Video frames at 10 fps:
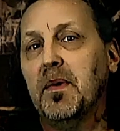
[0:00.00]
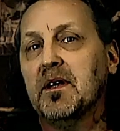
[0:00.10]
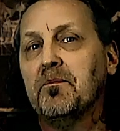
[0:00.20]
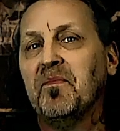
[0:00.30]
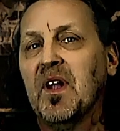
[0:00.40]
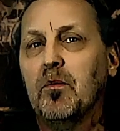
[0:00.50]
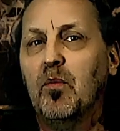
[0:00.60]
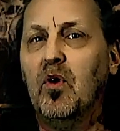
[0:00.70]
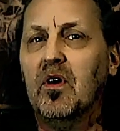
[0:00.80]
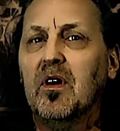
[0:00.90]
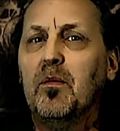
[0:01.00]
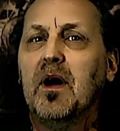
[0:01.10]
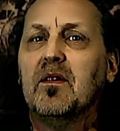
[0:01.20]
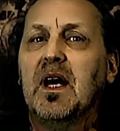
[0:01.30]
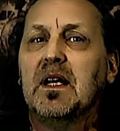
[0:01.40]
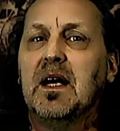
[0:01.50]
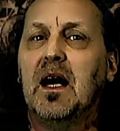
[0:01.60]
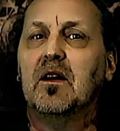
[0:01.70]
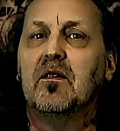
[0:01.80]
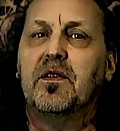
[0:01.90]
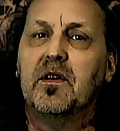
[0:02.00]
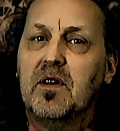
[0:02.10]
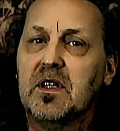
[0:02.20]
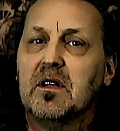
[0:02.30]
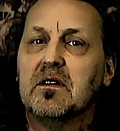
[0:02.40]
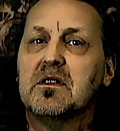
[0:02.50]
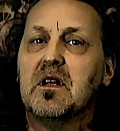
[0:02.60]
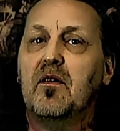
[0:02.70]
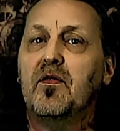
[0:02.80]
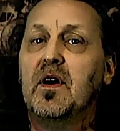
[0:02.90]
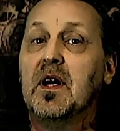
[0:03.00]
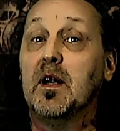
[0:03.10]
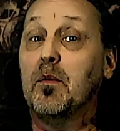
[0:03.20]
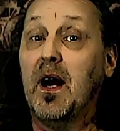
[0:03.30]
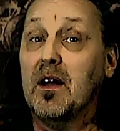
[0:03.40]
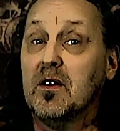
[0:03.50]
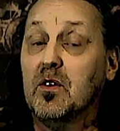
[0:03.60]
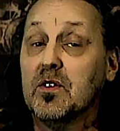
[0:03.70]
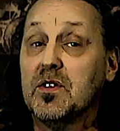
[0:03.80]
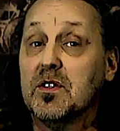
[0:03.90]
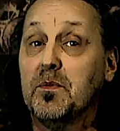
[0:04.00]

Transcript: but more about that kind of theoretical stuff in my other courses,